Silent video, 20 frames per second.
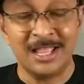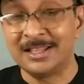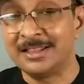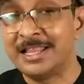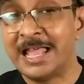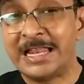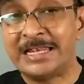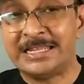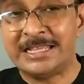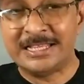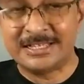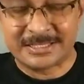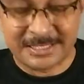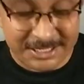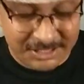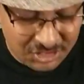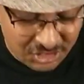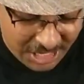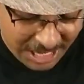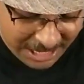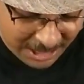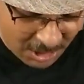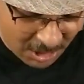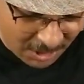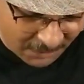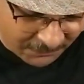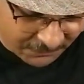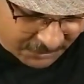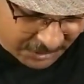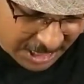That is the Jack
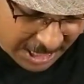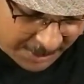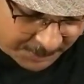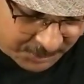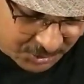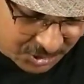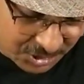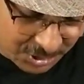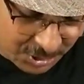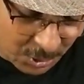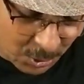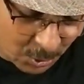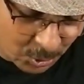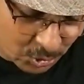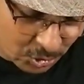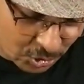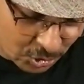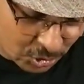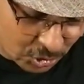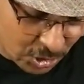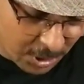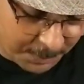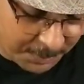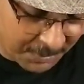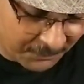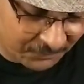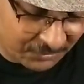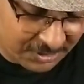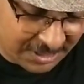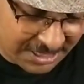of Clubs. It goes on top
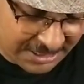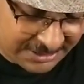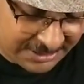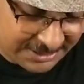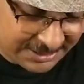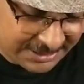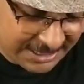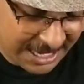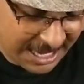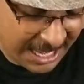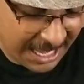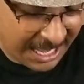of this.